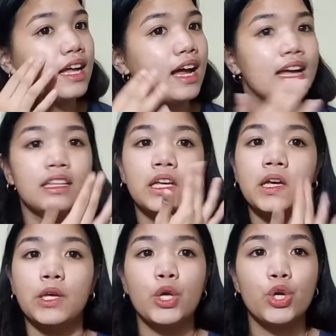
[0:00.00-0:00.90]
that
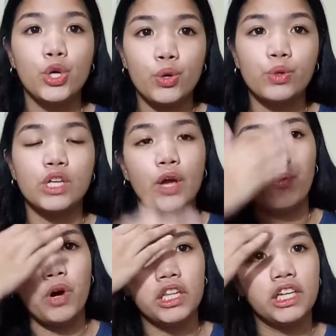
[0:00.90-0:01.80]
you use a
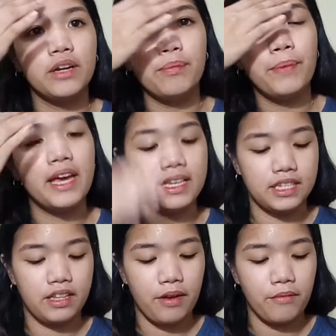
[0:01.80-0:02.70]
water-based
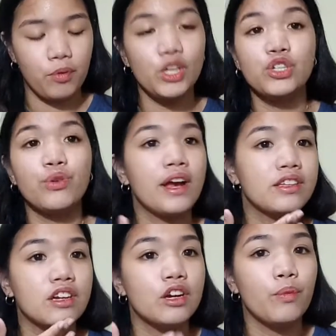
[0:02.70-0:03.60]

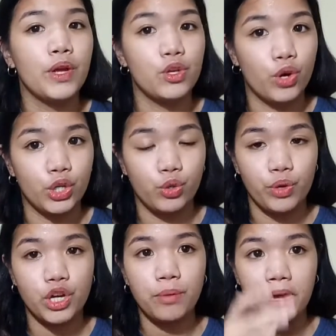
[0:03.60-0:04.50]
moisturizer when you're
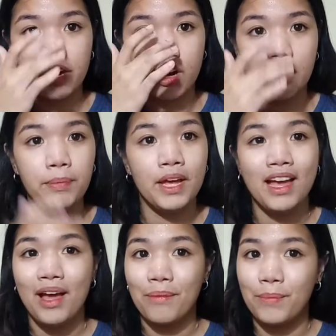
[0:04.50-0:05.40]
doing your makeup,
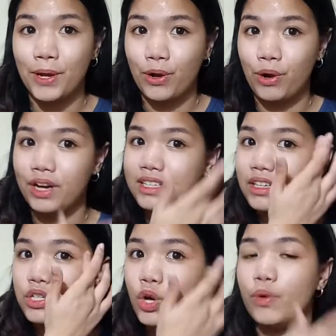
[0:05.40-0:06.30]
because
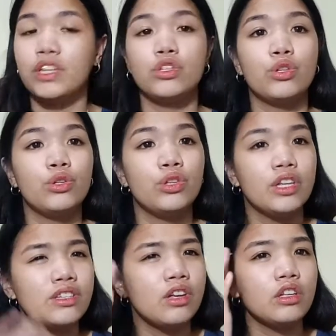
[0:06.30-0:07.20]
it's
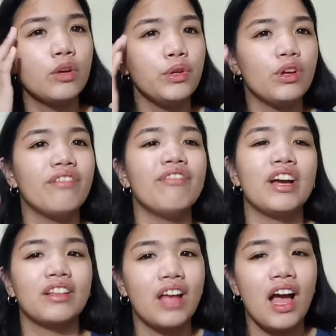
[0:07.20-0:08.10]
not going to
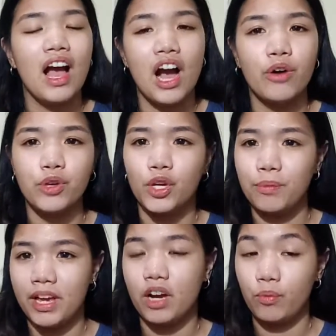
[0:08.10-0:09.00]
affect how your
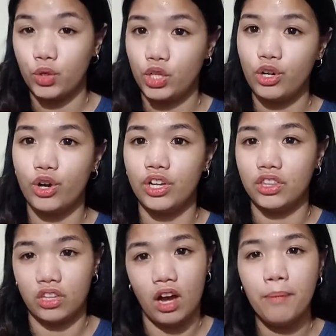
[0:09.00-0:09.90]
makeup would look on
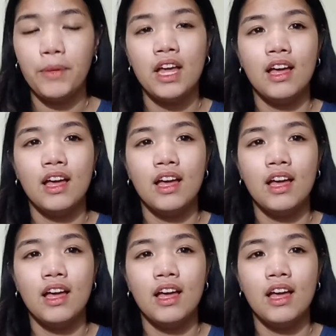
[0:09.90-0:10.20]
top,